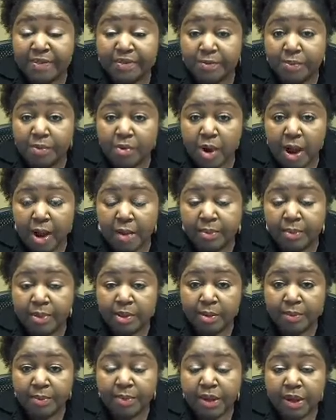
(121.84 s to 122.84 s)
But the
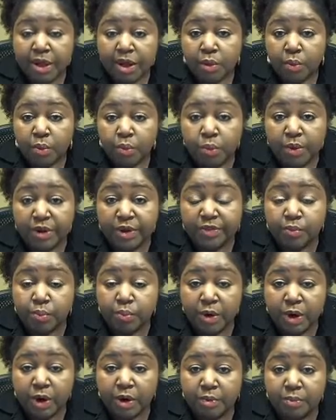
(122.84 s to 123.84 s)
problem with
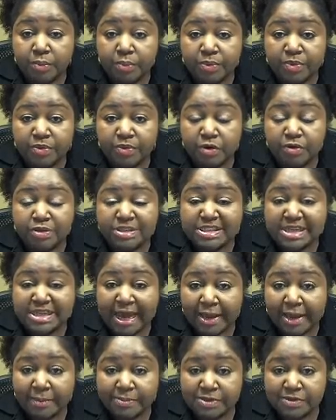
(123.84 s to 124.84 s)
wearing those
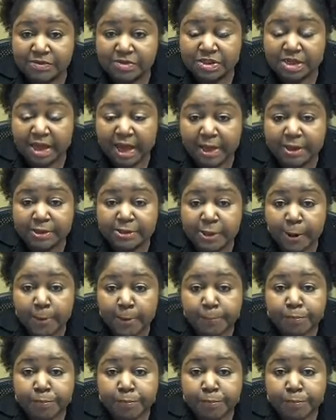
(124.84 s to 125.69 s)
types of styles,